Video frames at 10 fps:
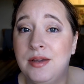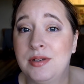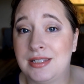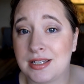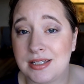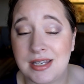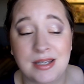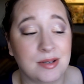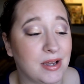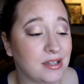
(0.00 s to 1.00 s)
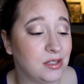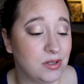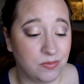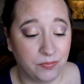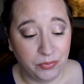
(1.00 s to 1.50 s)
It was 16 bucks
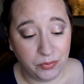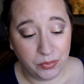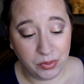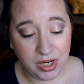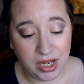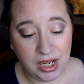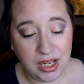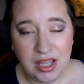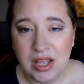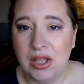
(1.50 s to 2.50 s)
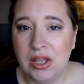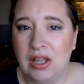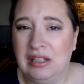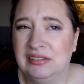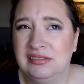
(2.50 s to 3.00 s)
and pretty
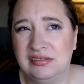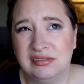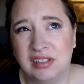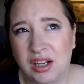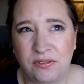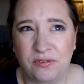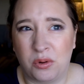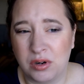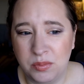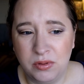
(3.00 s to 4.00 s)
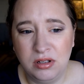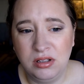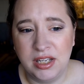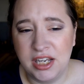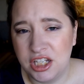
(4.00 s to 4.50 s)

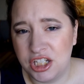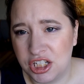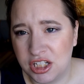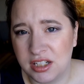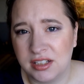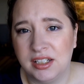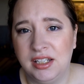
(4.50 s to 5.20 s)
affordable-ish.